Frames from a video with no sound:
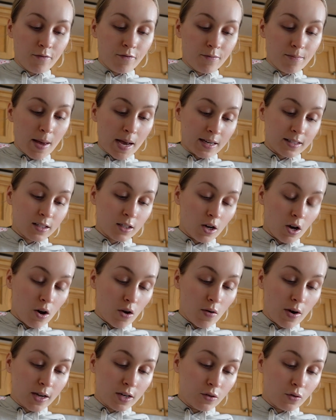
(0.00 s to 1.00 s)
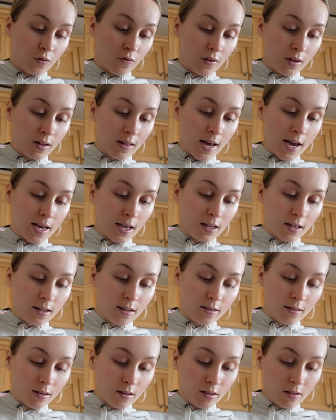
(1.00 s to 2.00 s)
Mexico. I do feel like,
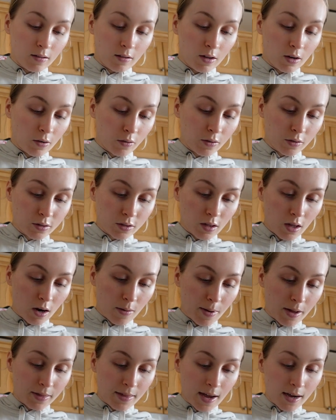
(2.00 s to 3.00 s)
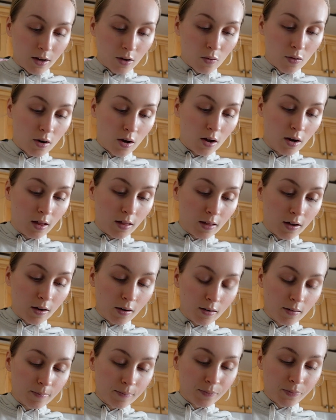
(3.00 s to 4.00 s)
you know, there's a lot about that going on in
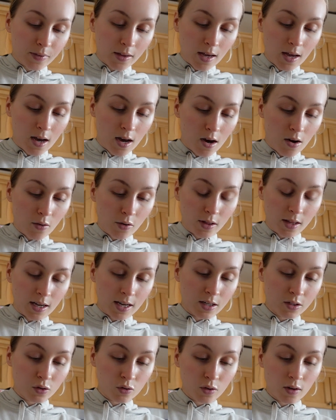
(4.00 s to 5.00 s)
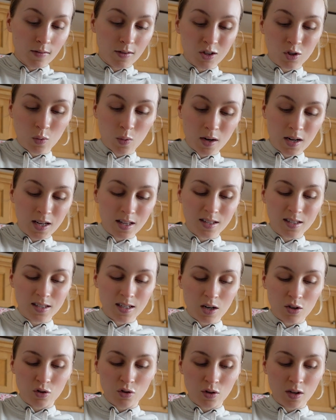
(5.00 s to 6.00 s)
there. Or the history of the 20th
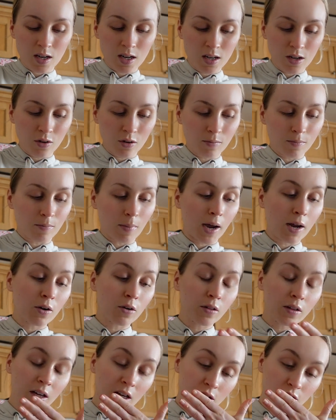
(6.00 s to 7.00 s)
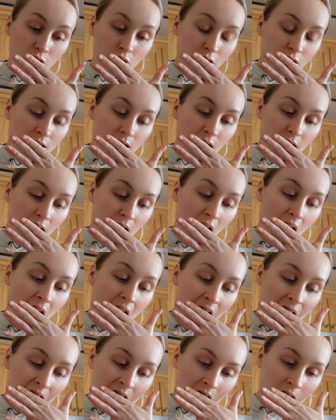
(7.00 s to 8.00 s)
century, you're minorly interested in it
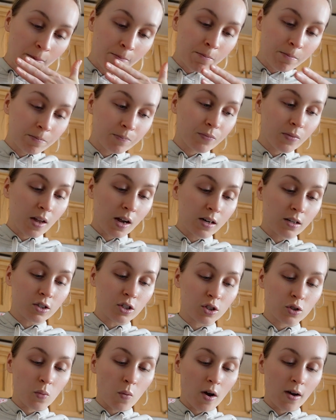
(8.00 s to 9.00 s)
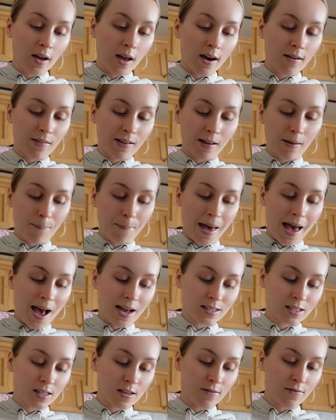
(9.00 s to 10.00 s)
and just want kind of like a
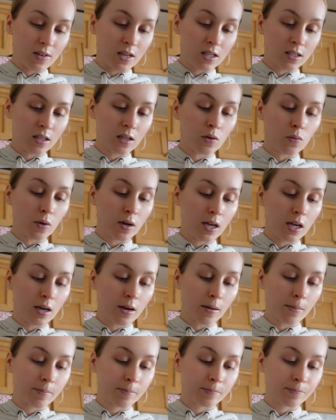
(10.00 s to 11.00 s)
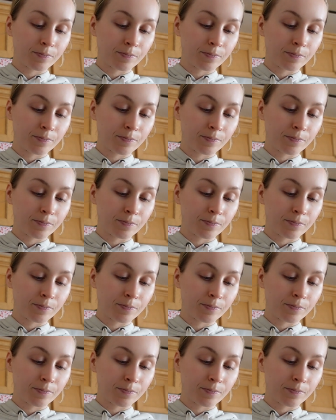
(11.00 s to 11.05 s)
passive, easy read.